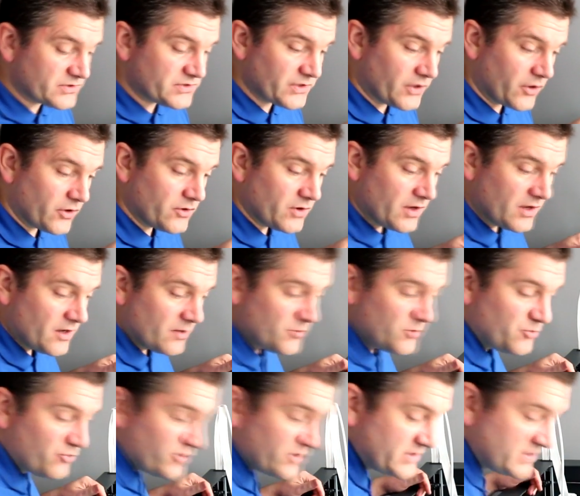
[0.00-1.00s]
So I've
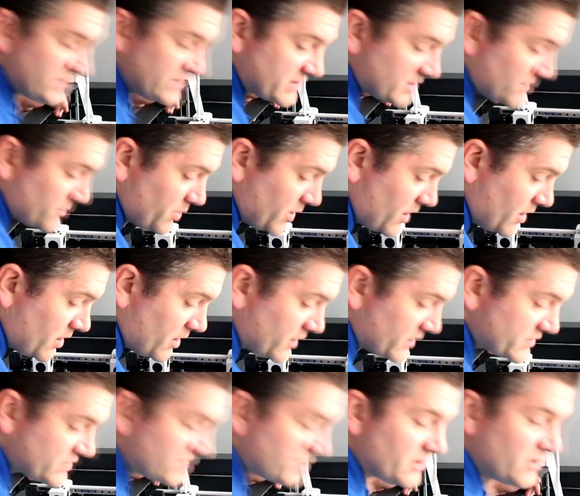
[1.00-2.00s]
been printing some
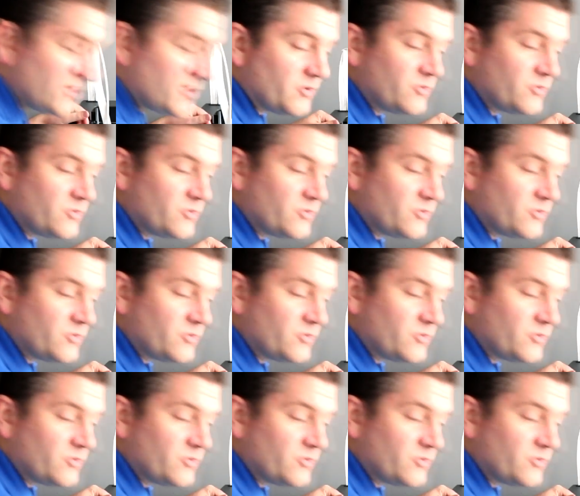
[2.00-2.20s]
parts